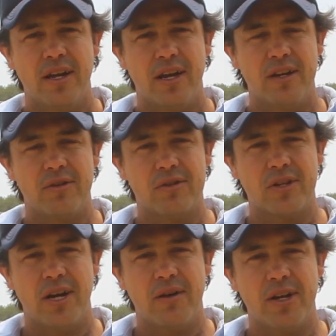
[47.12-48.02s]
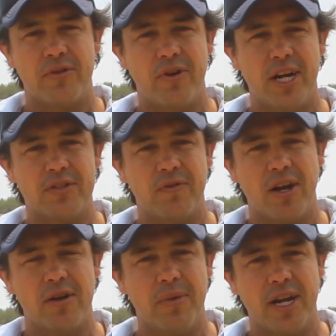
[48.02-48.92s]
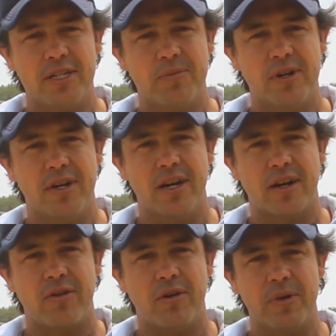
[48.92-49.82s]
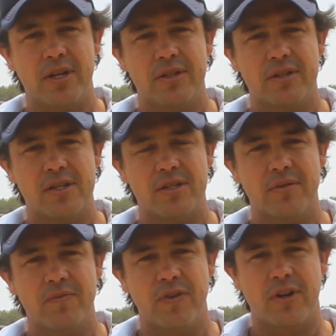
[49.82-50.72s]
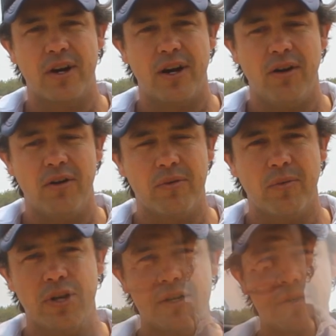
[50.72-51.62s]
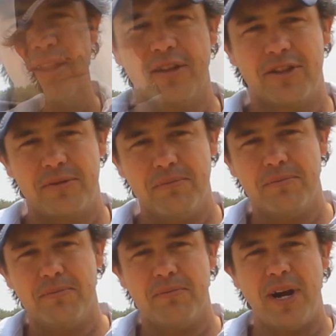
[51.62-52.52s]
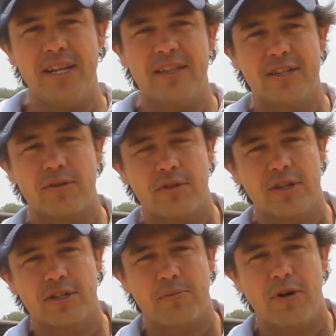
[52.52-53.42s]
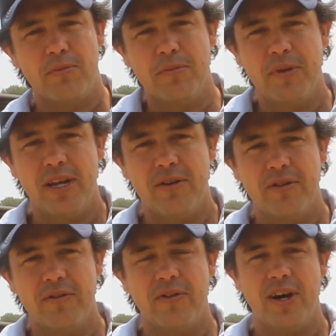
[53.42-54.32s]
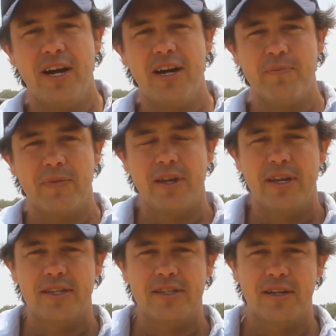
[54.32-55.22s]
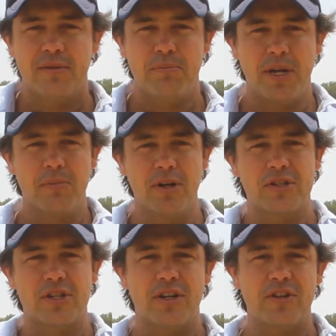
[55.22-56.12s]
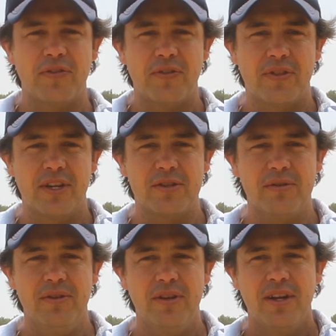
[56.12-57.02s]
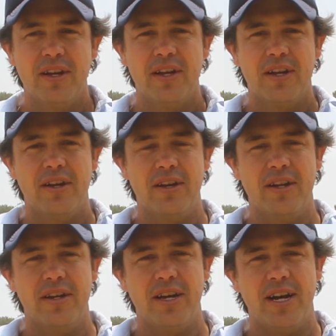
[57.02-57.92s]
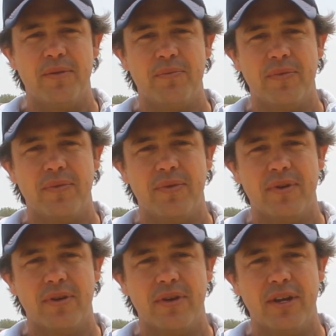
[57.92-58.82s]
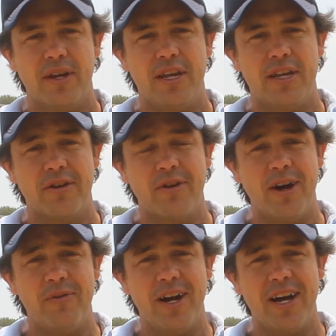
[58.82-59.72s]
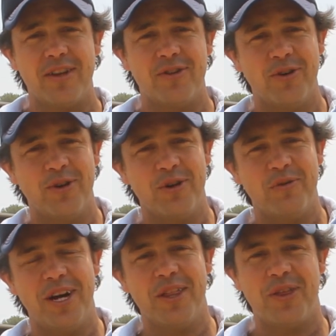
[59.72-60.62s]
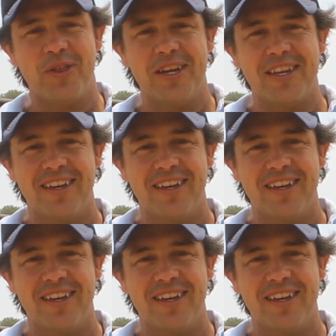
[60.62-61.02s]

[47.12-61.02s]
and also our trash flow management in our cropping system for canola and wheat. The main thistle that's a problem here on the farm is a big blue Scotch thistle, and he can grow rather tall and rather thick.